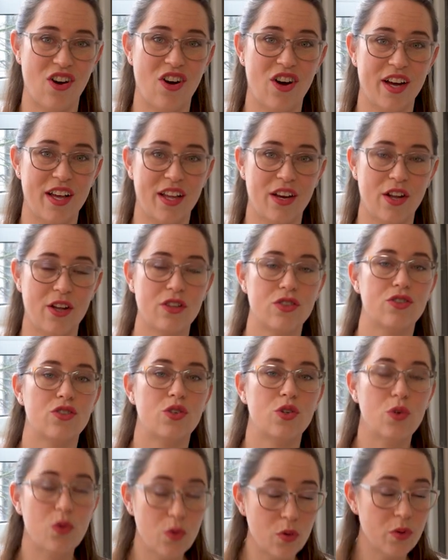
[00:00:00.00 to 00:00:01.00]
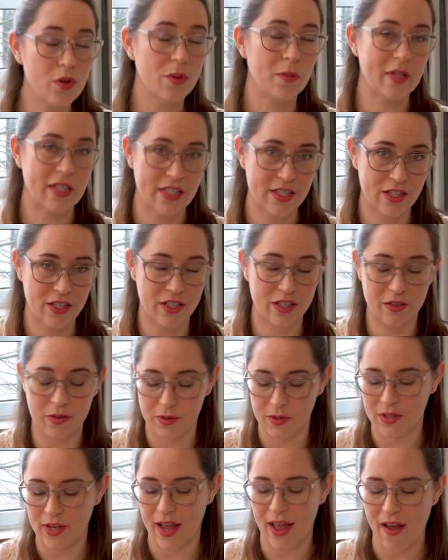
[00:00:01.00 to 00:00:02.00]
on to the blister,
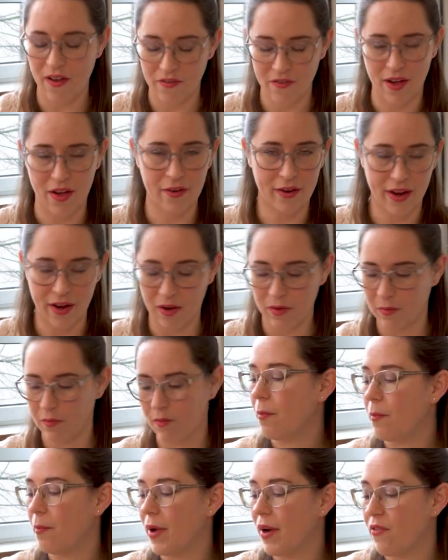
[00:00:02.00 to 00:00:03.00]
which I have found out.